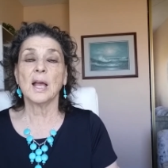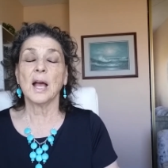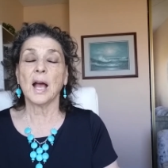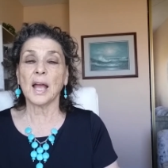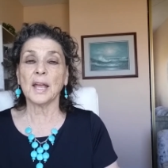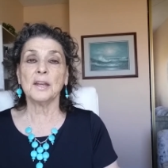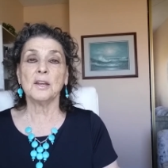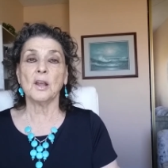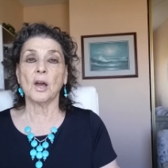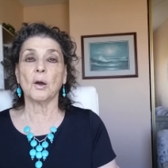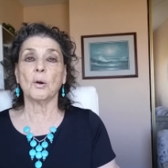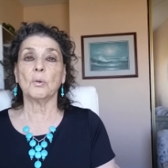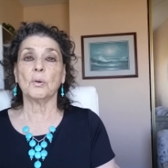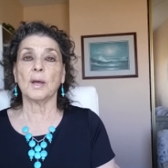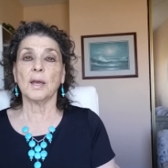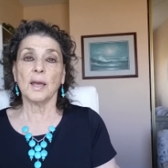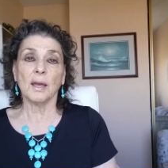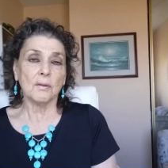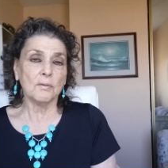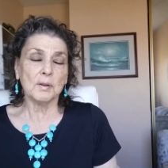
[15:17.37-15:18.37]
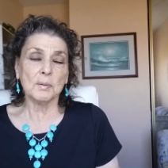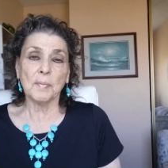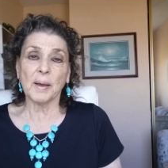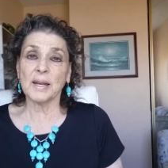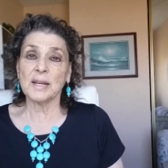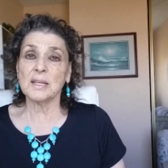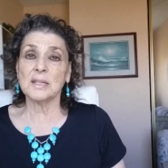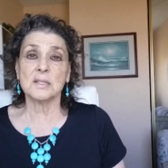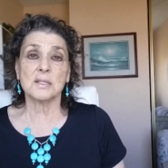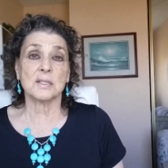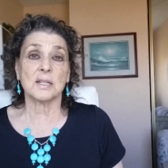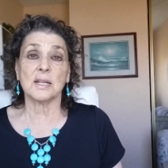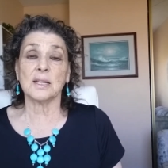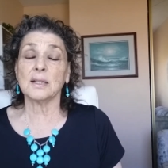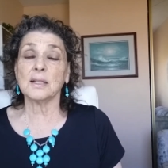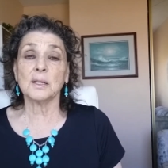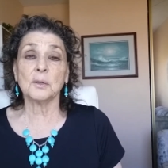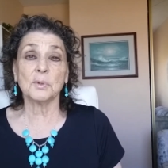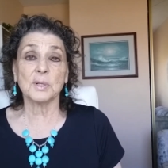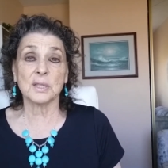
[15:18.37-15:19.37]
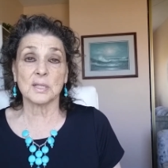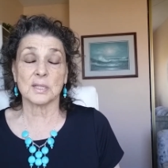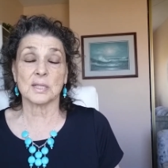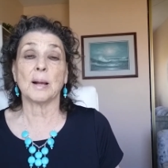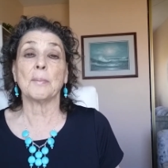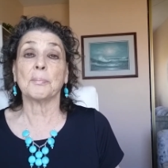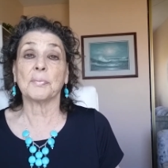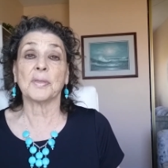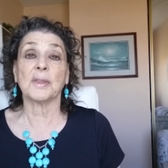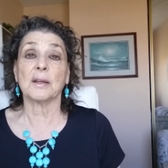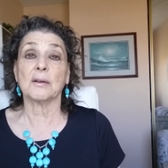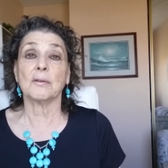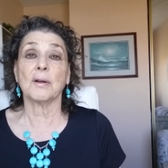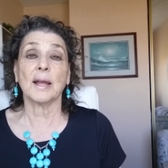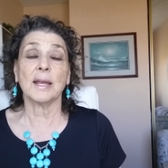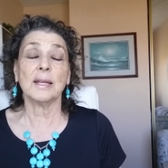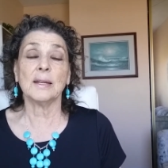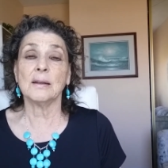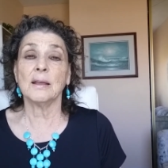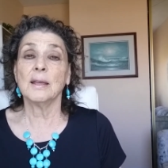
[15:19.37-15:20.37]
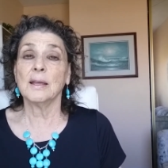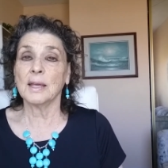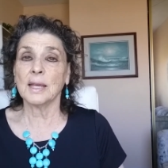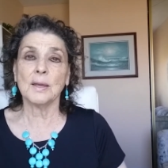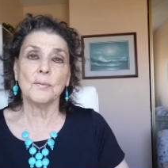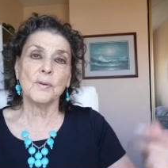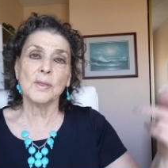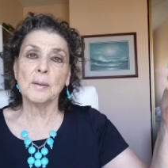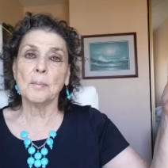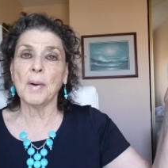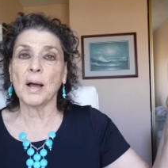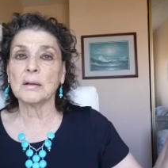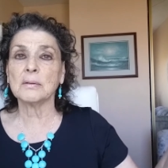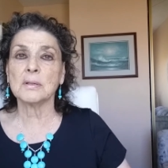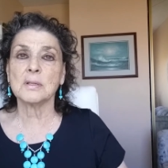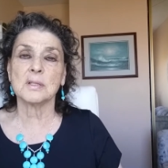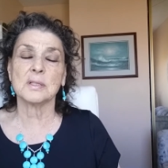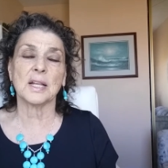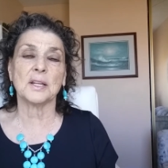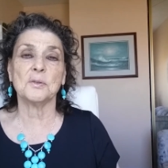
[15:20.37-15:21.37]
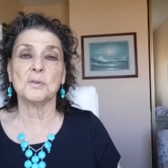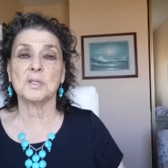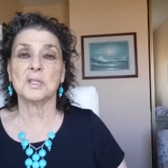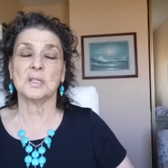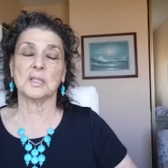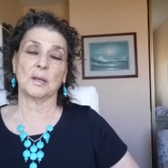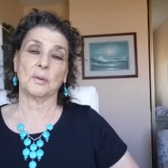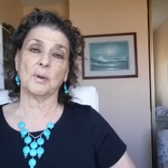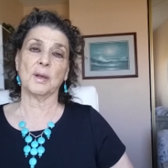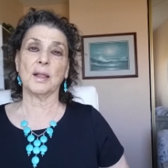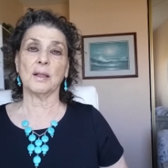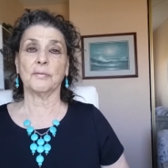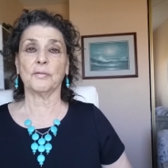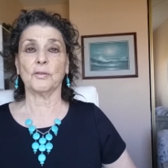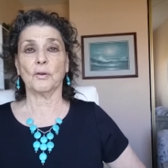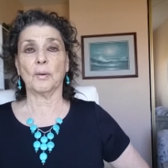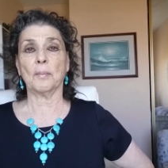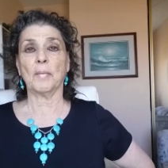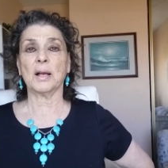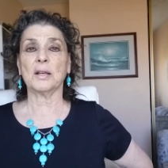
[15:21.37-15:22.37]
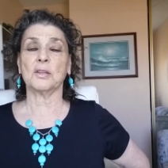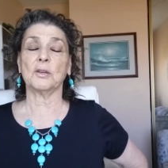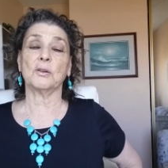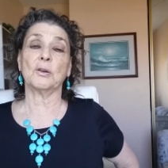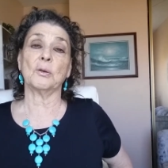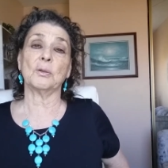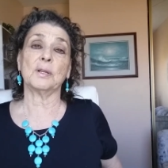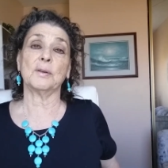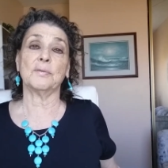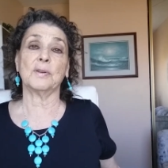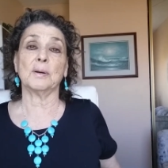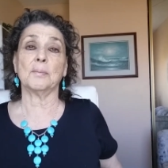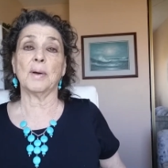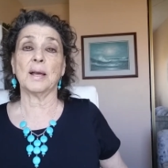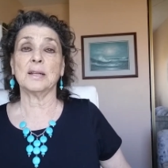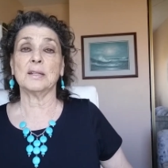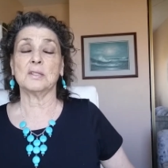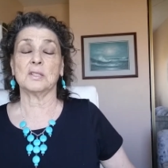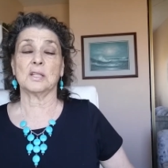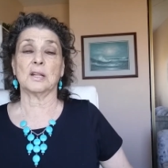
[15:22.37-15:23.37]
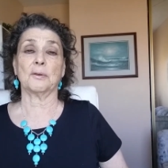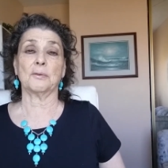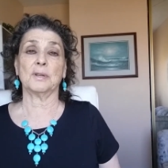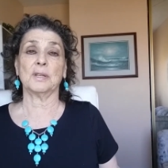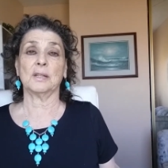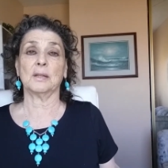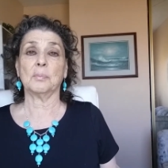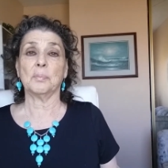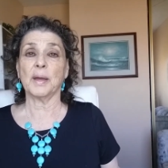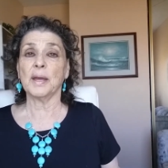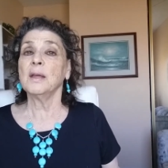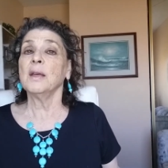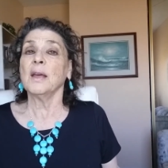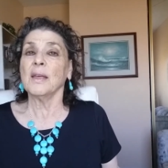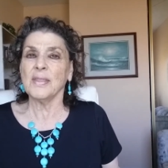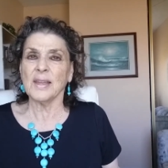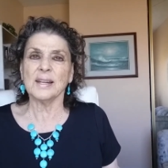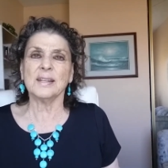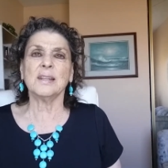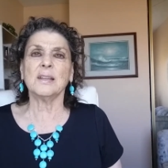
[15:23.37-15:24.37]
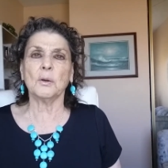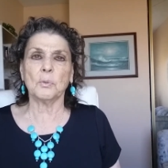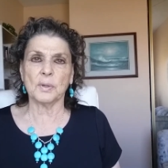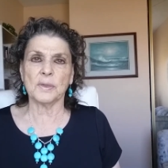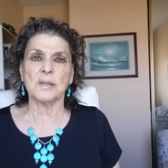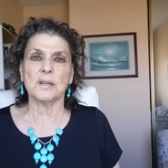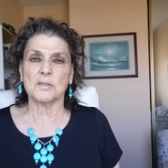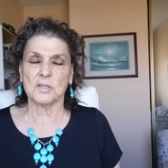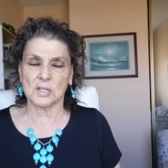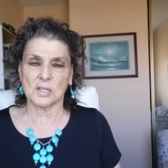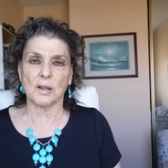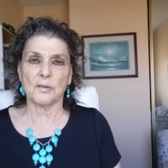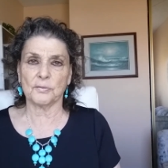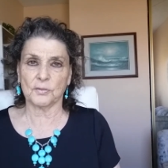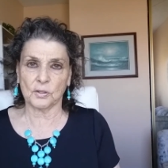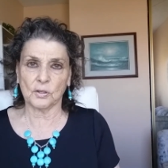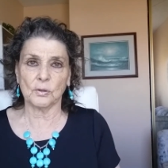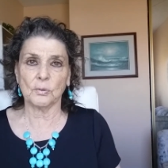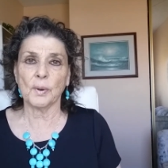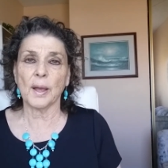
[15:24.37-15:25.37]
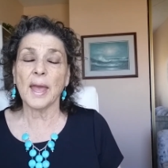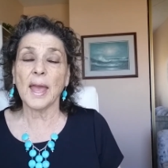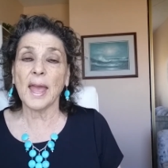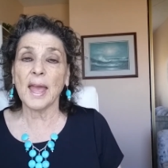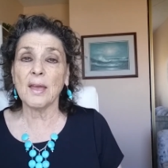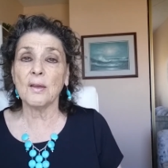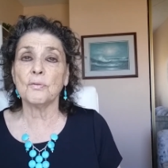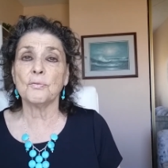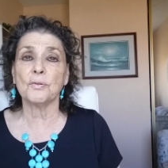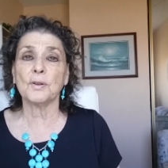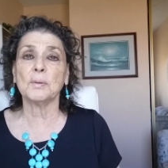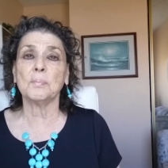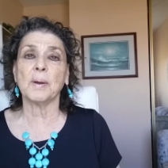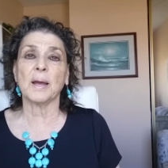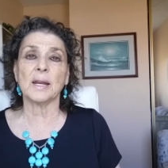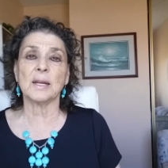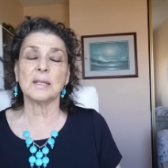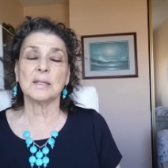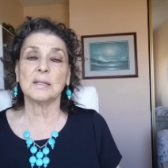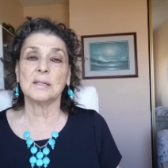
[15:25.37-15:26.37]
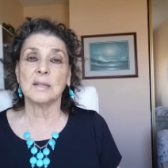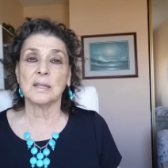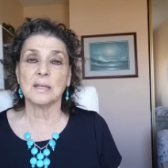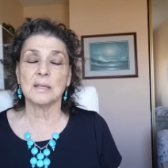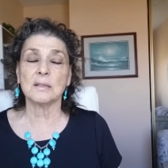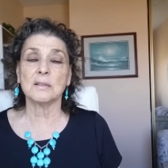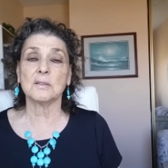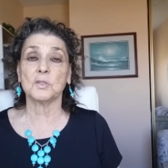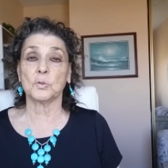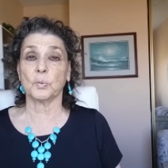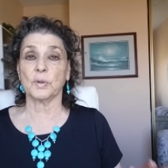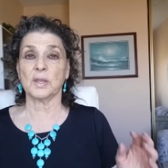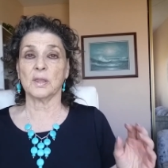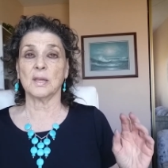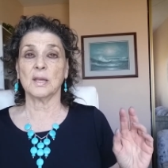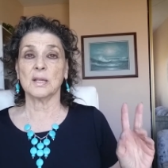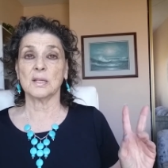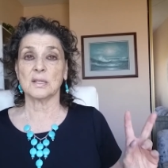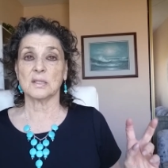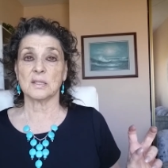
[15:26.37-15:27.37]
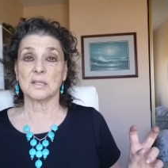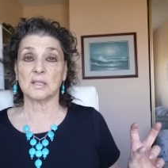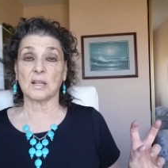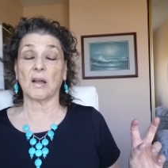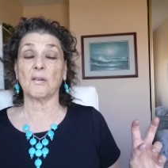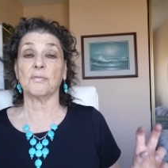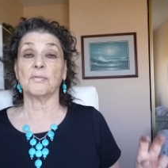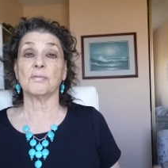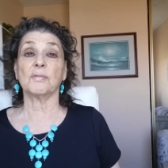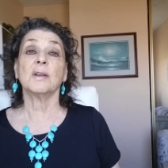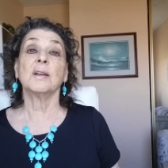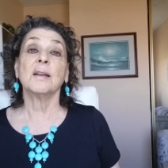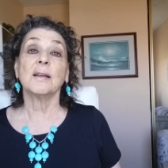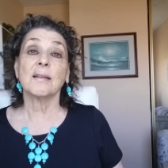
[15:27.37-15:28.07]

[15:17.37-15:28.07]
I know everybody is dealing with something, right? Even the monks, they used to say, well, if you're a monk, you go live in a monastery in Tibet. They deal with their stuff too. Everybody deals with stuff.